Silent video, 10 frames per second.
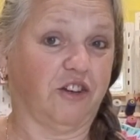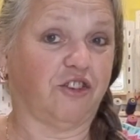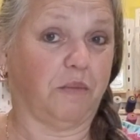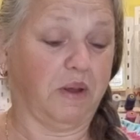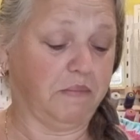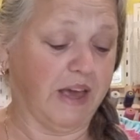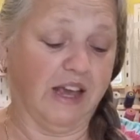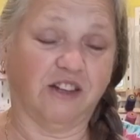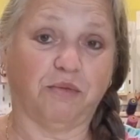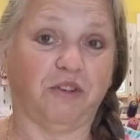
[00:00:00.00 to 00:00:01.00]
shopping
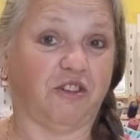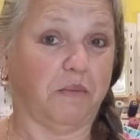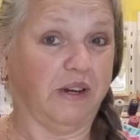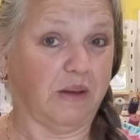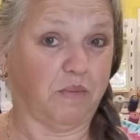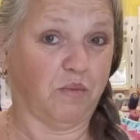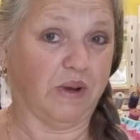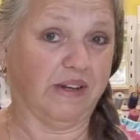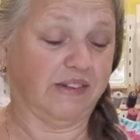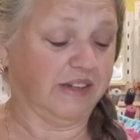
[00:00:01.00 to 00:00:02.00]
bags, which are my number
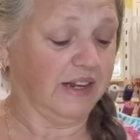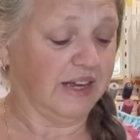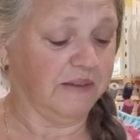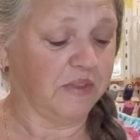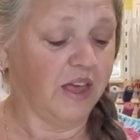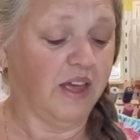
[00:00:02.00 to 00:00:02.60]
one seller.